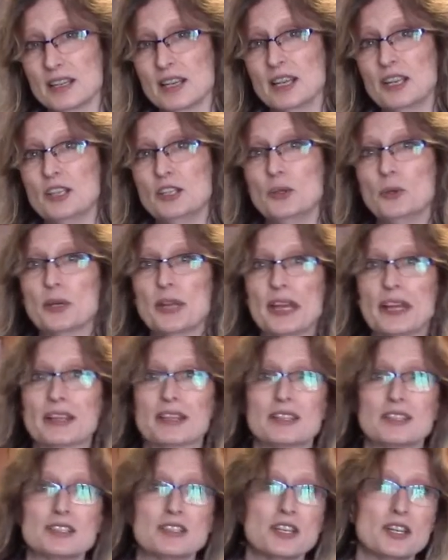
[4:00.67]
You can
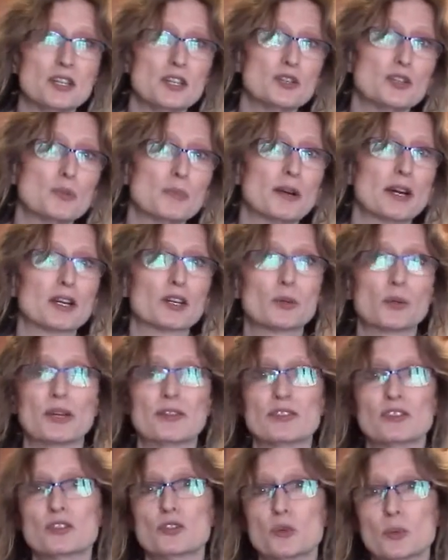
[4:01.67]
continue to microwave it
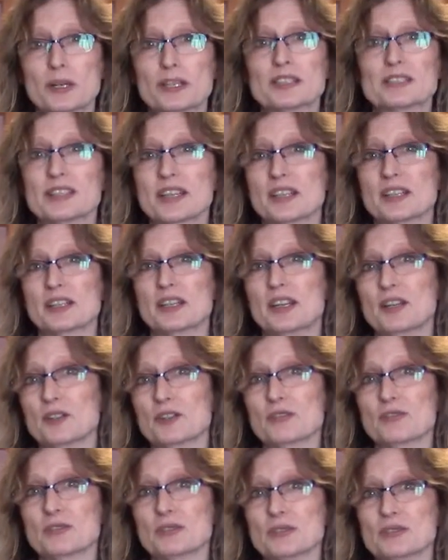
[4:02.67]
in 20-second
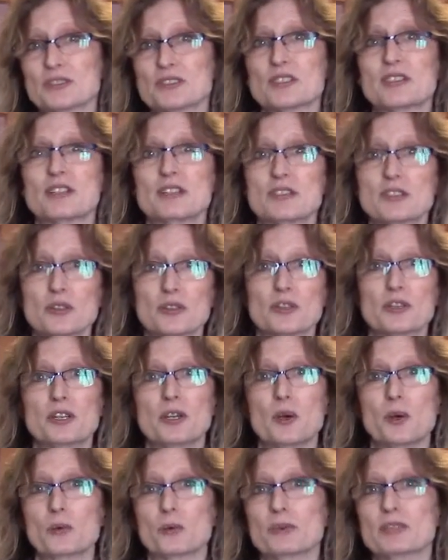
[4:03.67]
intervals until the
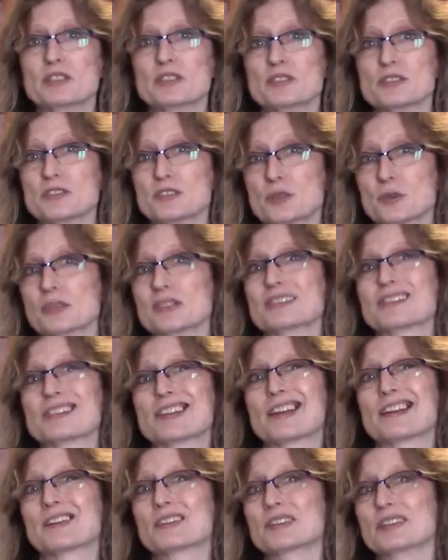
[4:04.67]
yolk reaches your
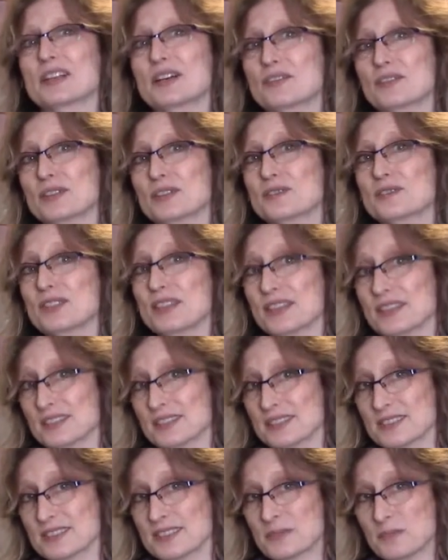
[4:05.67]
desired level of
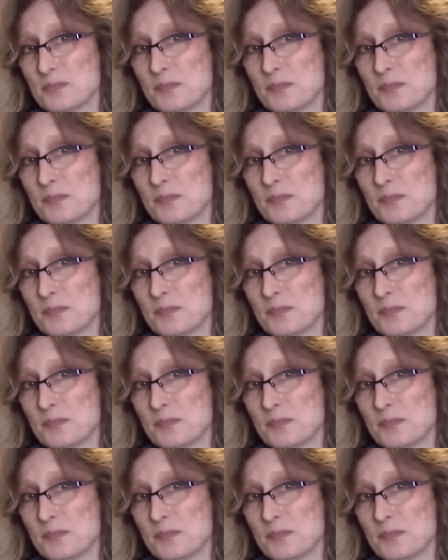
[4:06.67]
doneness.